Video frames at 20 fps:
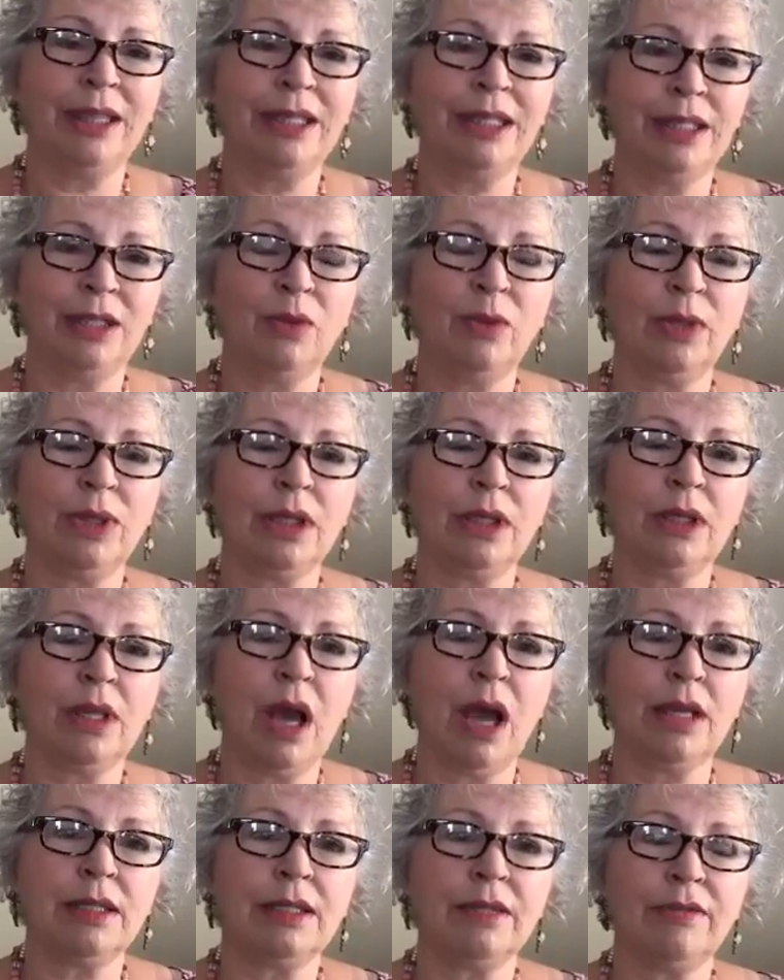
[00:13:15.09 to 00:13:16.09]
deal with the
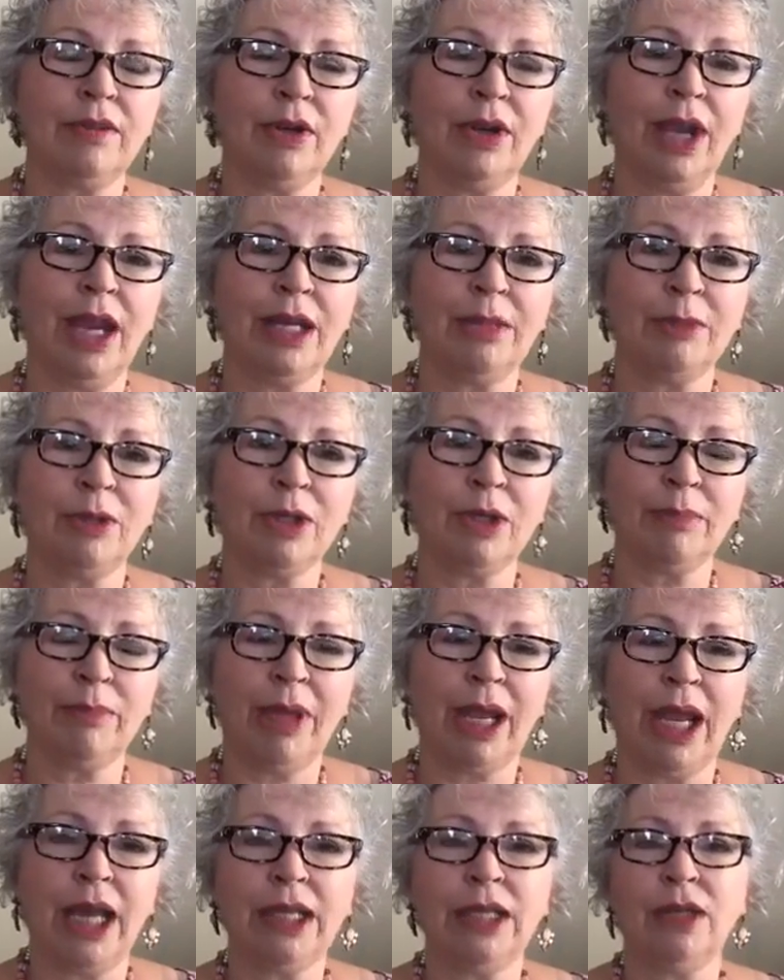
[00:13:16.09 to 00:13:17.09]
loss of your animal
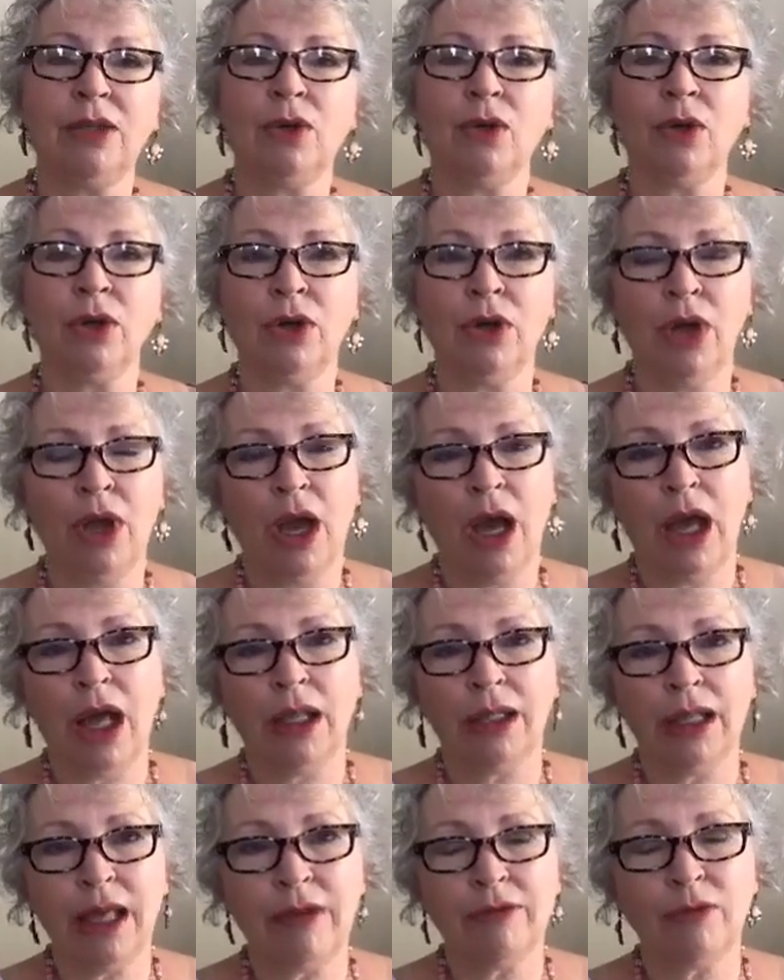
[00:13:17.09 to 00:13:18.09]
companion or
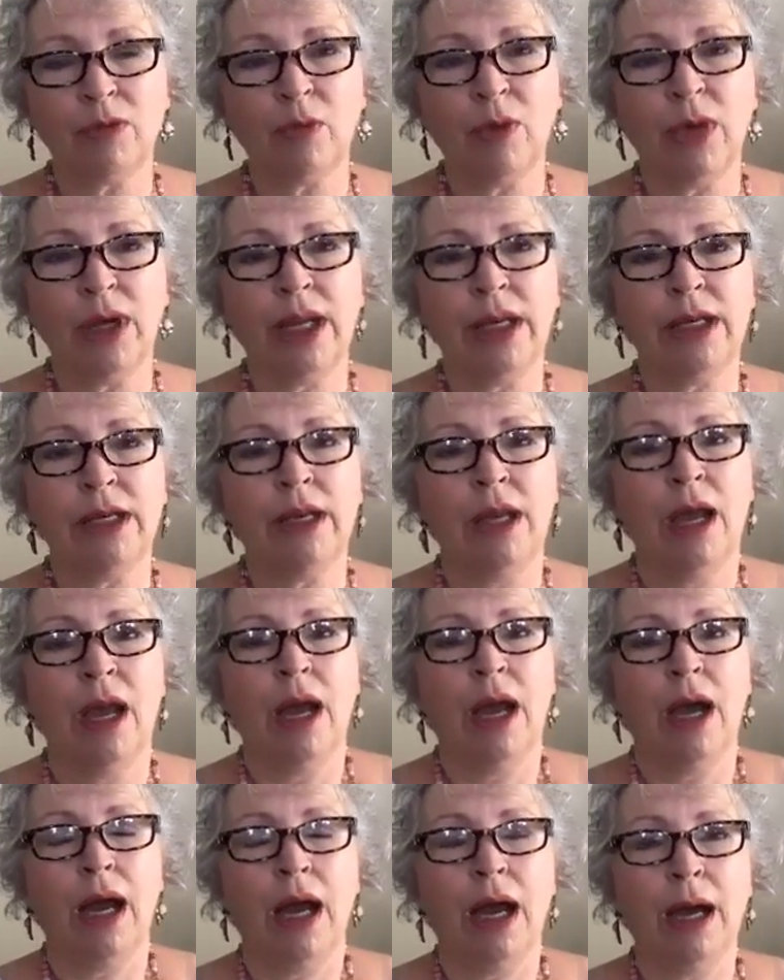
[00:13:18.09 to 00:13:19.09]
a loved one,
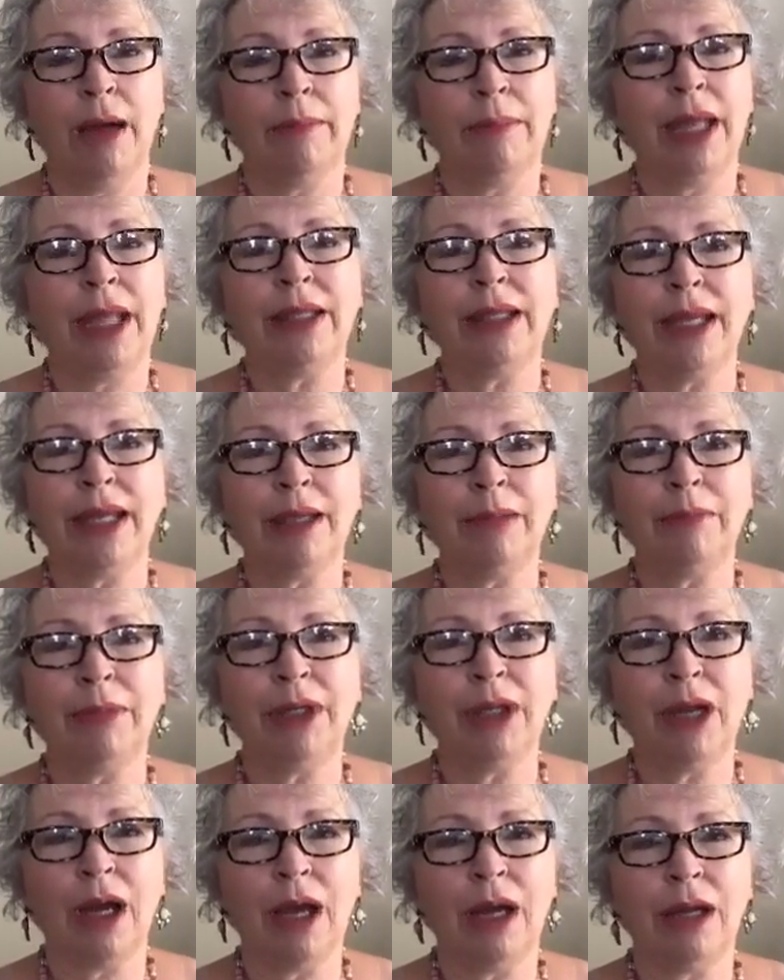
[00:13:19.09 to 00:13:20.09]
and they can
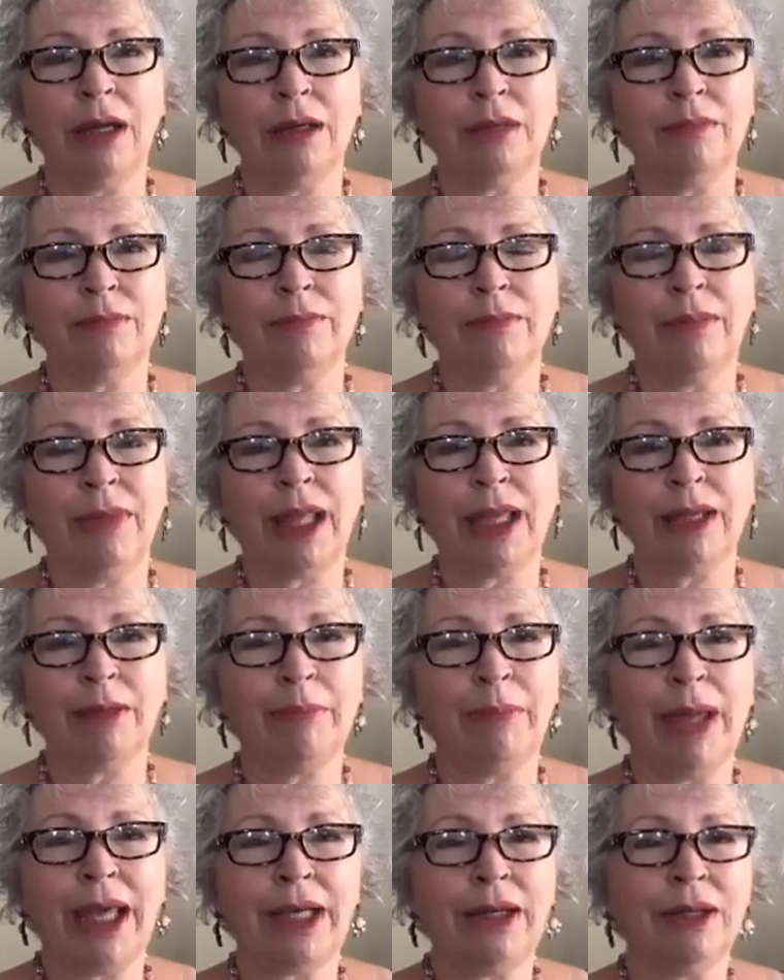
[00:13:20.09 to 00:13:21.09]
be
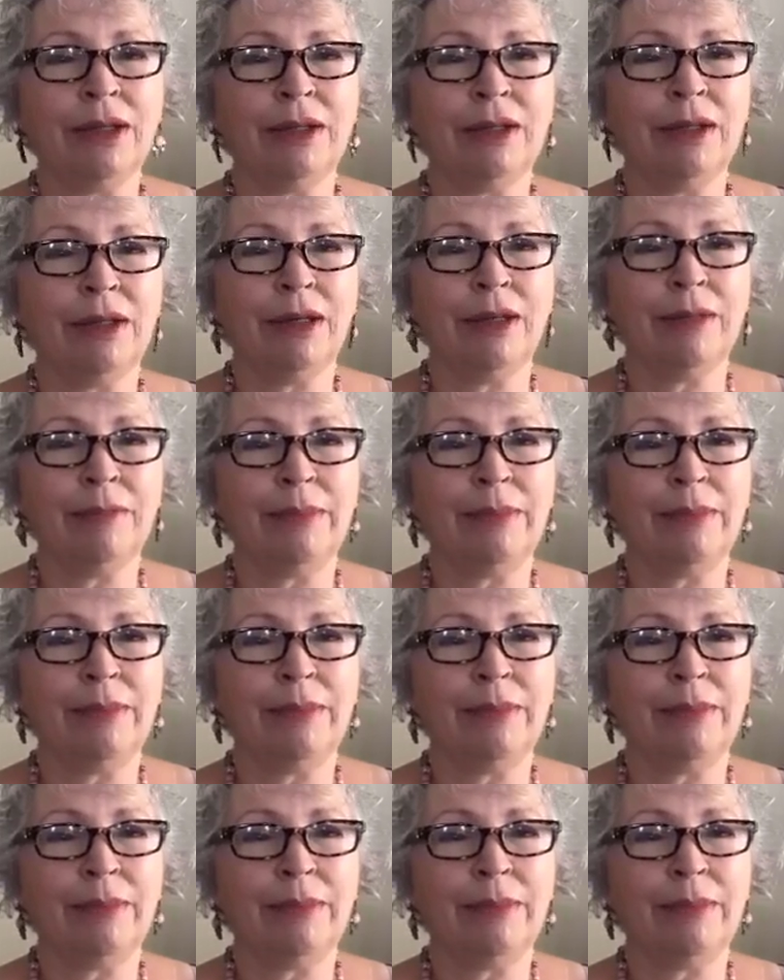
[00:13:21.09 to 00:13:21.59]
like better